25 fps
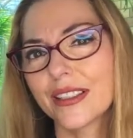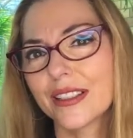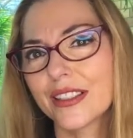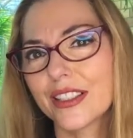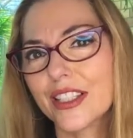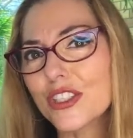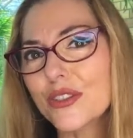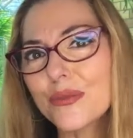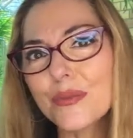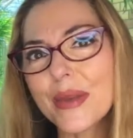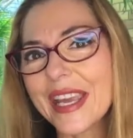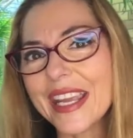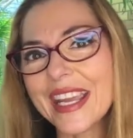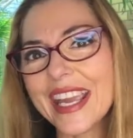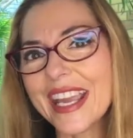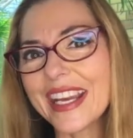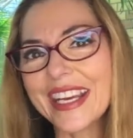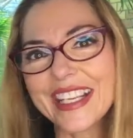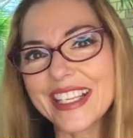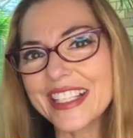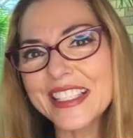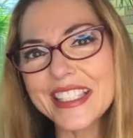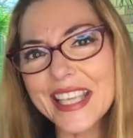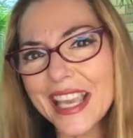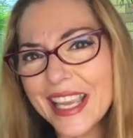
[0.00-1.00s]
It doesn't make
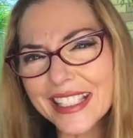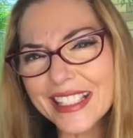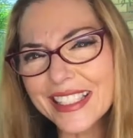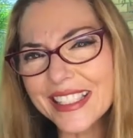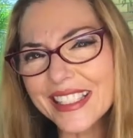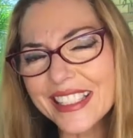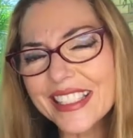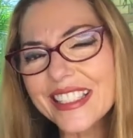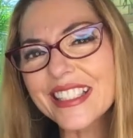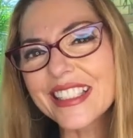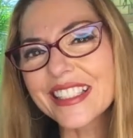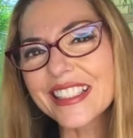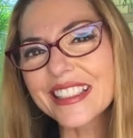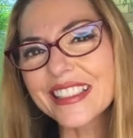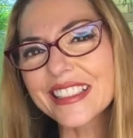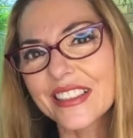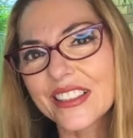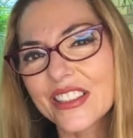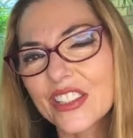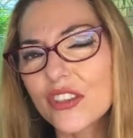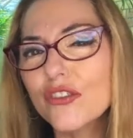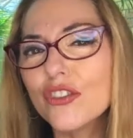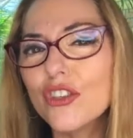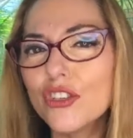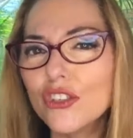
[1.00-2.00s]
any sense, does it?
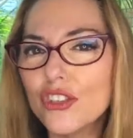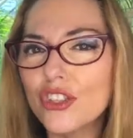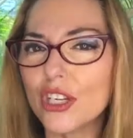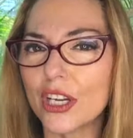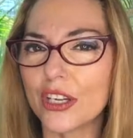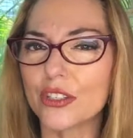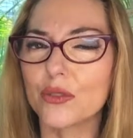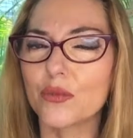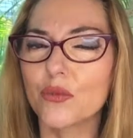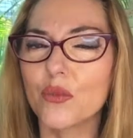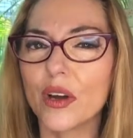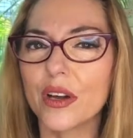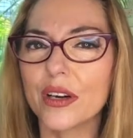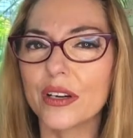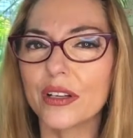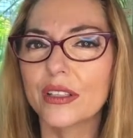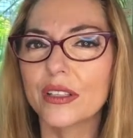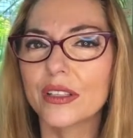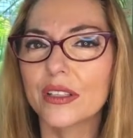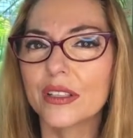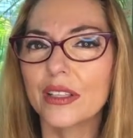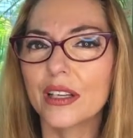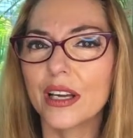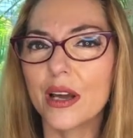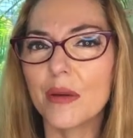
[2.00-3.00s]
So if you just want
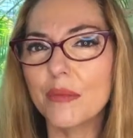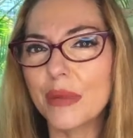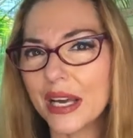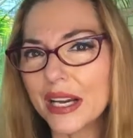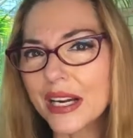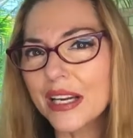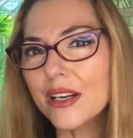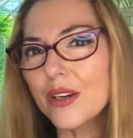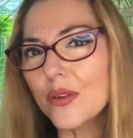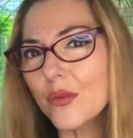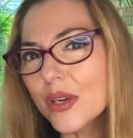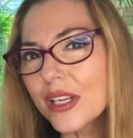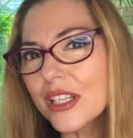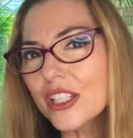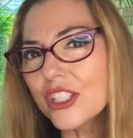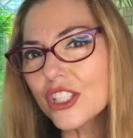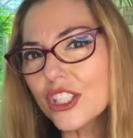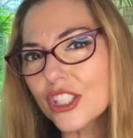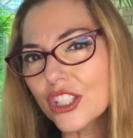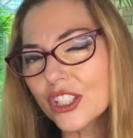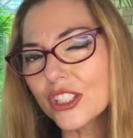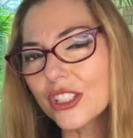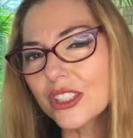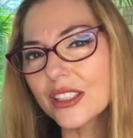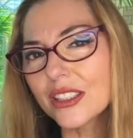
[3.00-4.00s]
a buddy to whinge
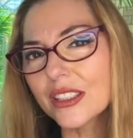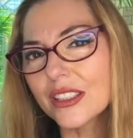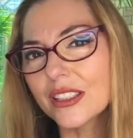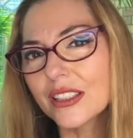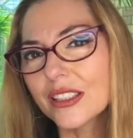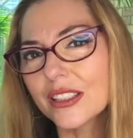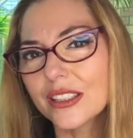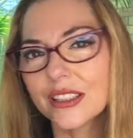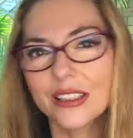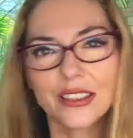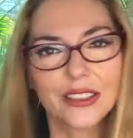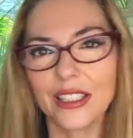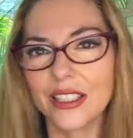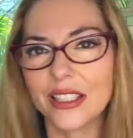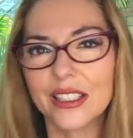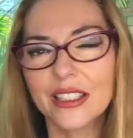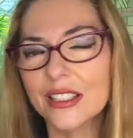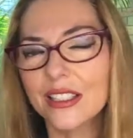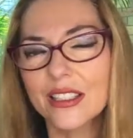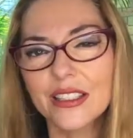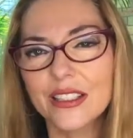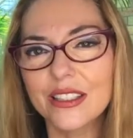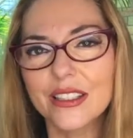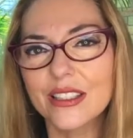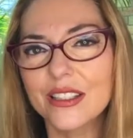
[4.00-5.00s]
to,
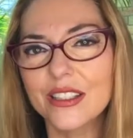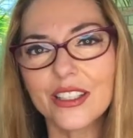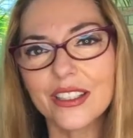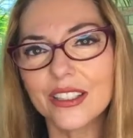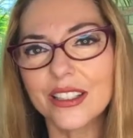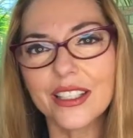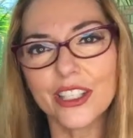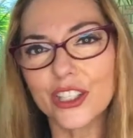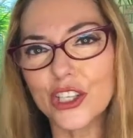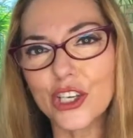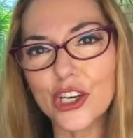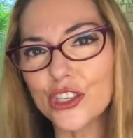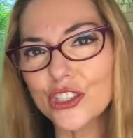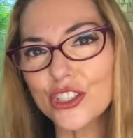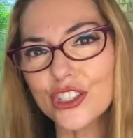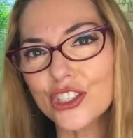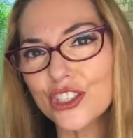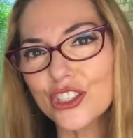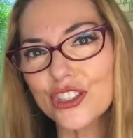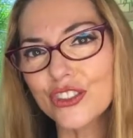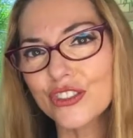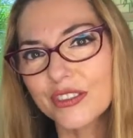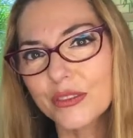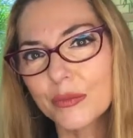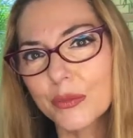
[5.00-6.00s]
then don't get a
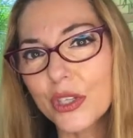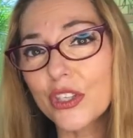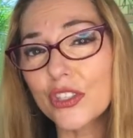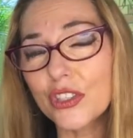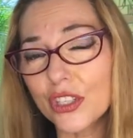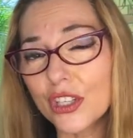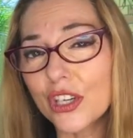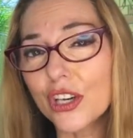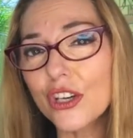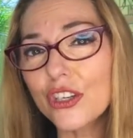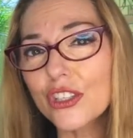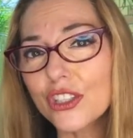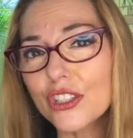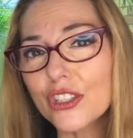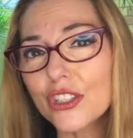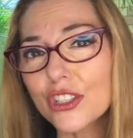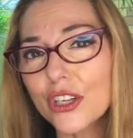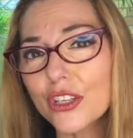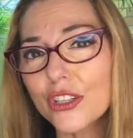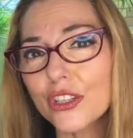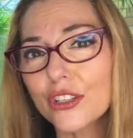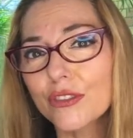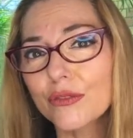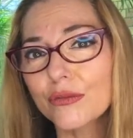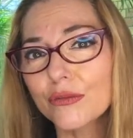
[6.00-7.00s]
coach, because a coach is
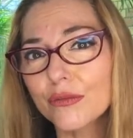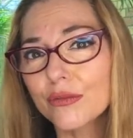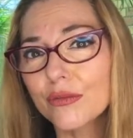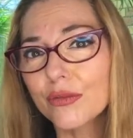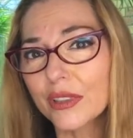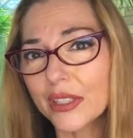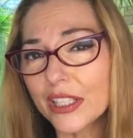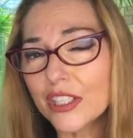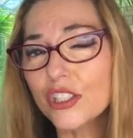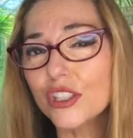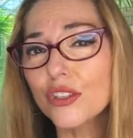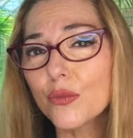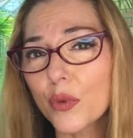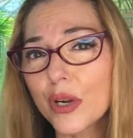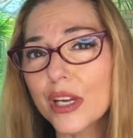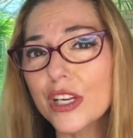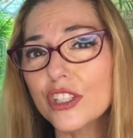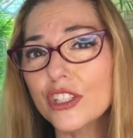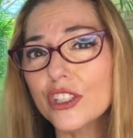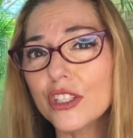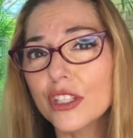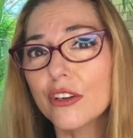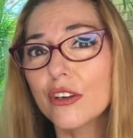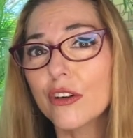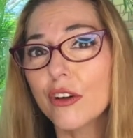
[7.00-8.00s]
going to let you
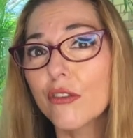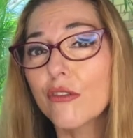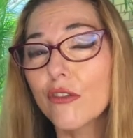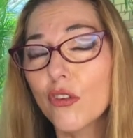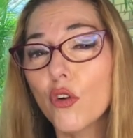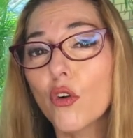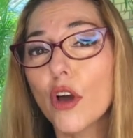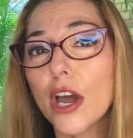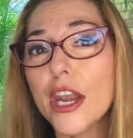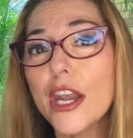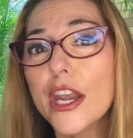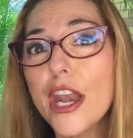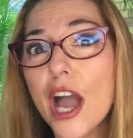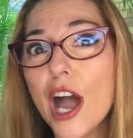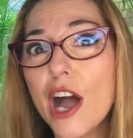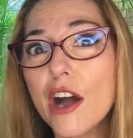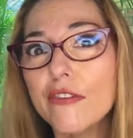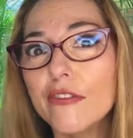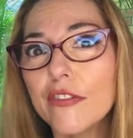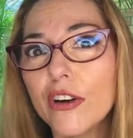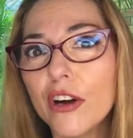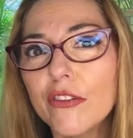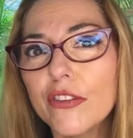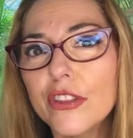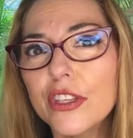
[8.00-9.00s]
whinge for
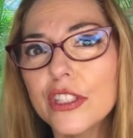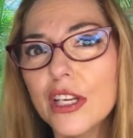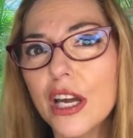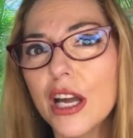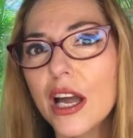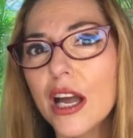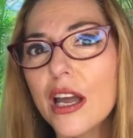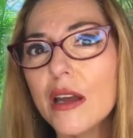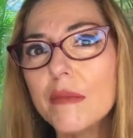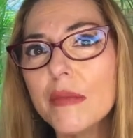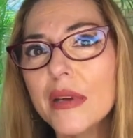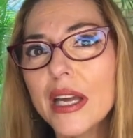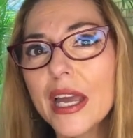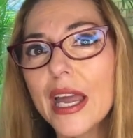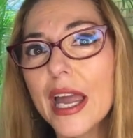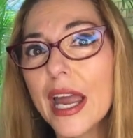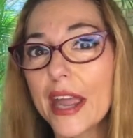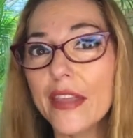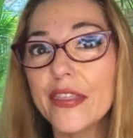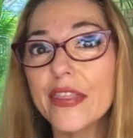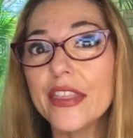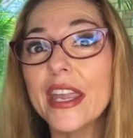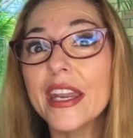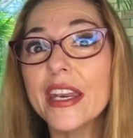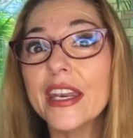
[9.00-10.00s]
enough of the time
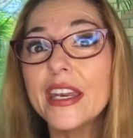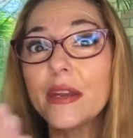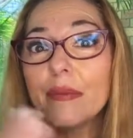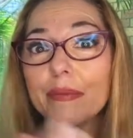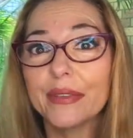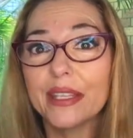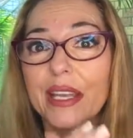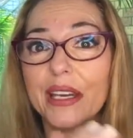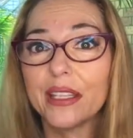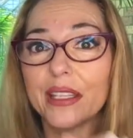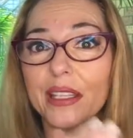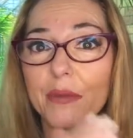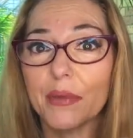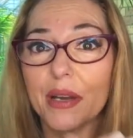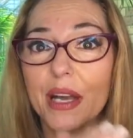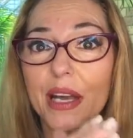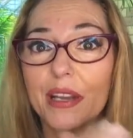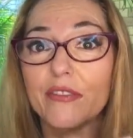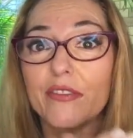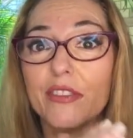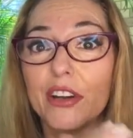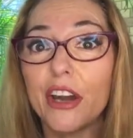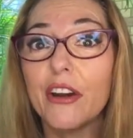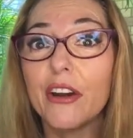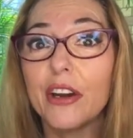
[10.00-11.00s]
and then nip that in the bud
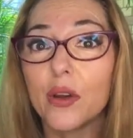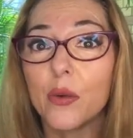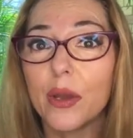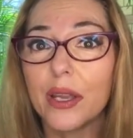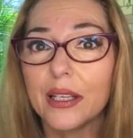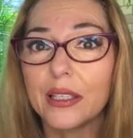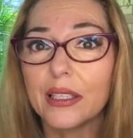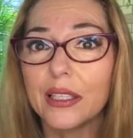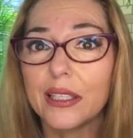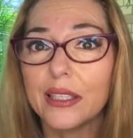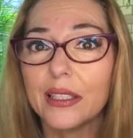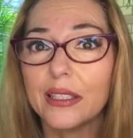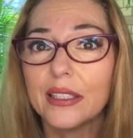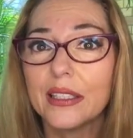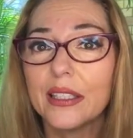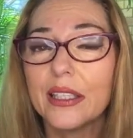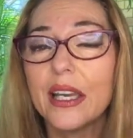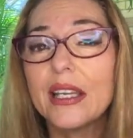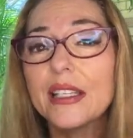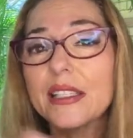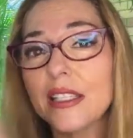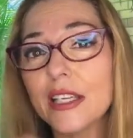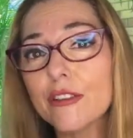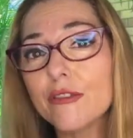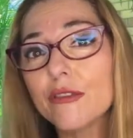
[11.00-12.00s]
very quickly
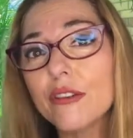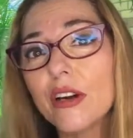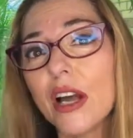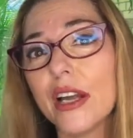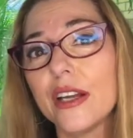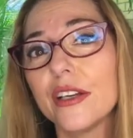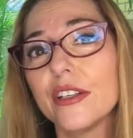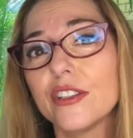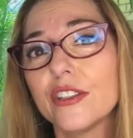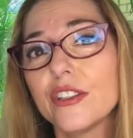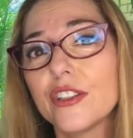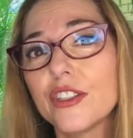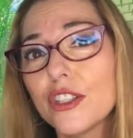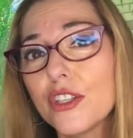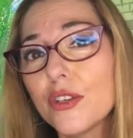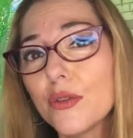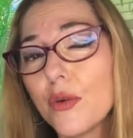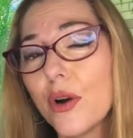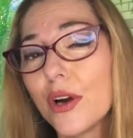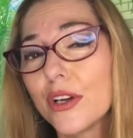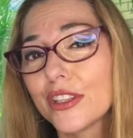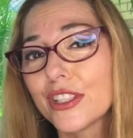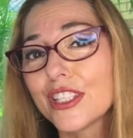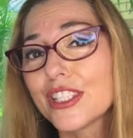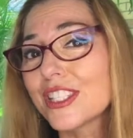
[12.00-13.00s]
and say, right, do you
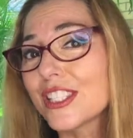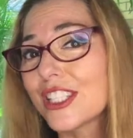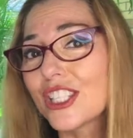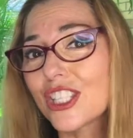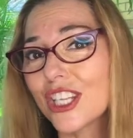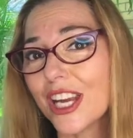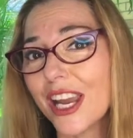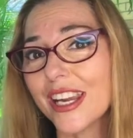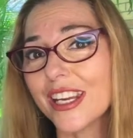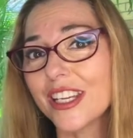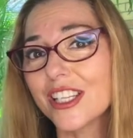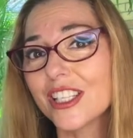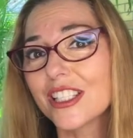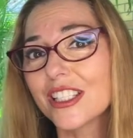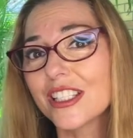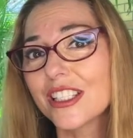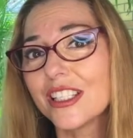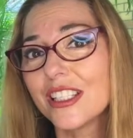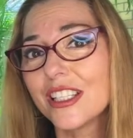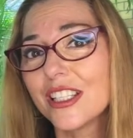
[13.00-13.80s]
want this to change?